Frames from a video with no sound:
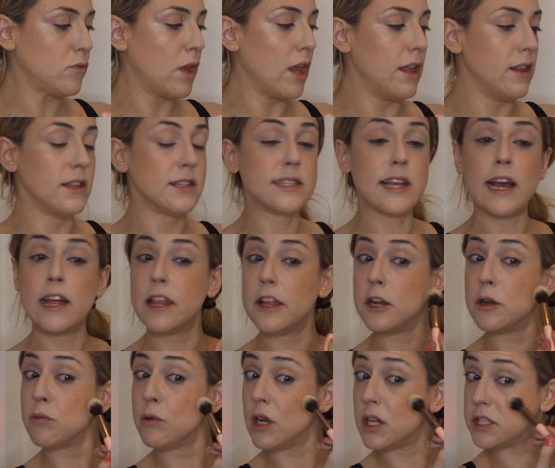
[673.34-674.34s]
And this
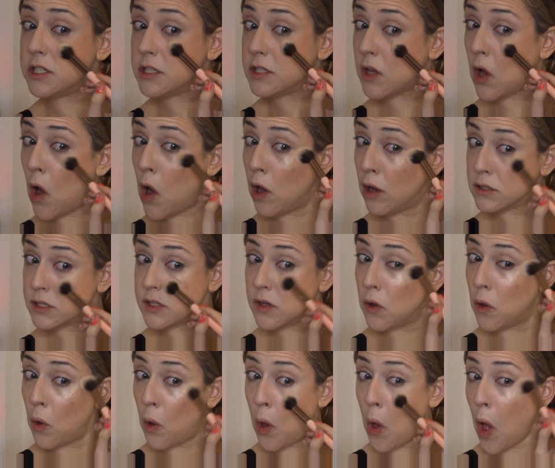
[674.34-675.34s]
highlighter brush is
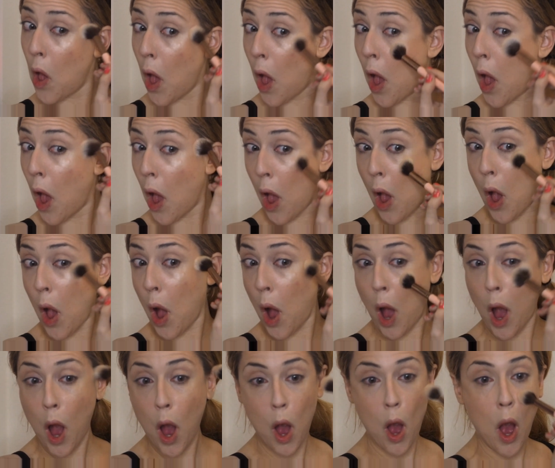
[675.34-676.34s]
also
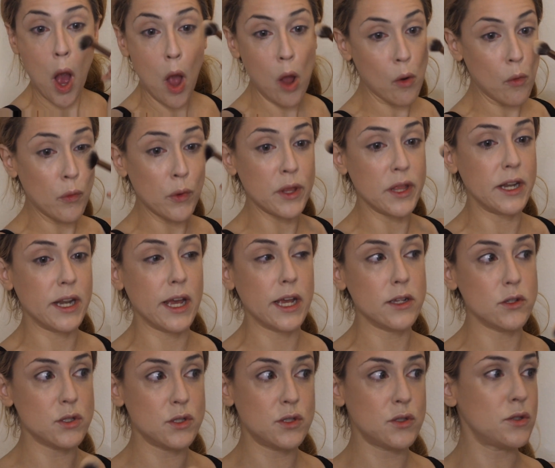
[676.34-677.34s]
really
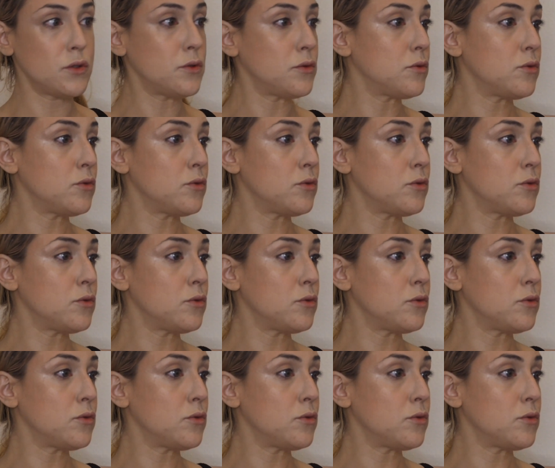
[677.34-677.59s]
nice.